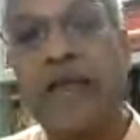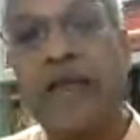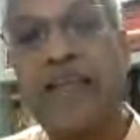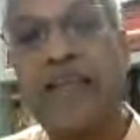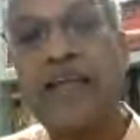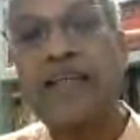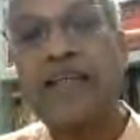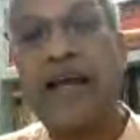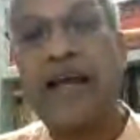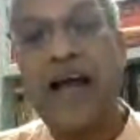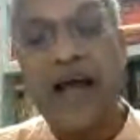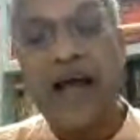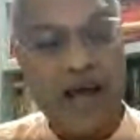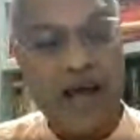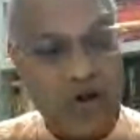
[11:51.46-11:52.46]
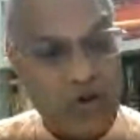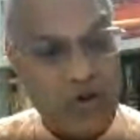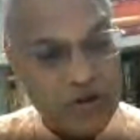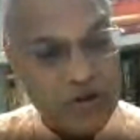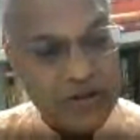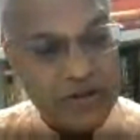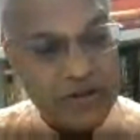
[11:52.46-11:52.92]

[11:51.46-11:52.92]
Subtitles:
that how